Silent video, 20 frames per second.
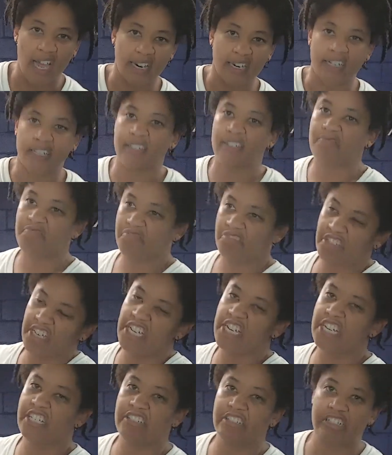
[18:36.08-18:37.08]
a
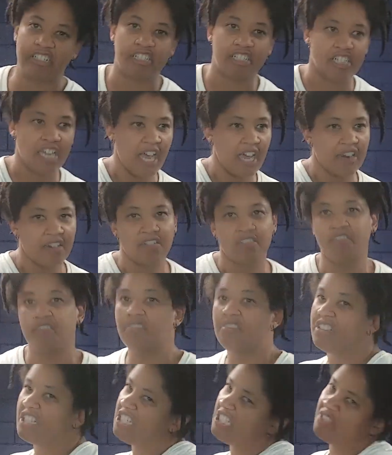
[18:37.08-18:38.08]
kidney shot, a
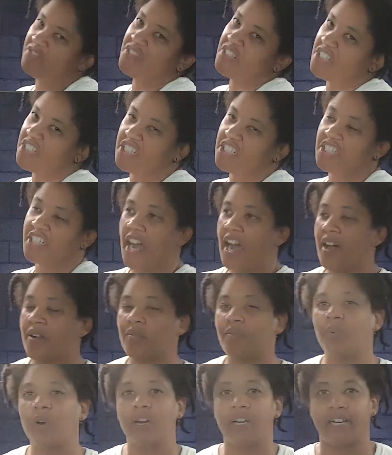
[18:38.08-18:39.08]
liver shot,
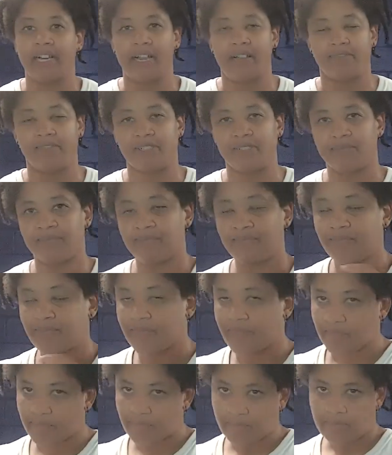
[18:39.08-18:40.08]
whatever.
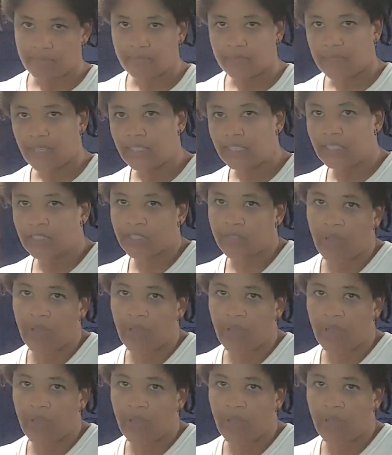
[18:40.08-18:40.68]
And so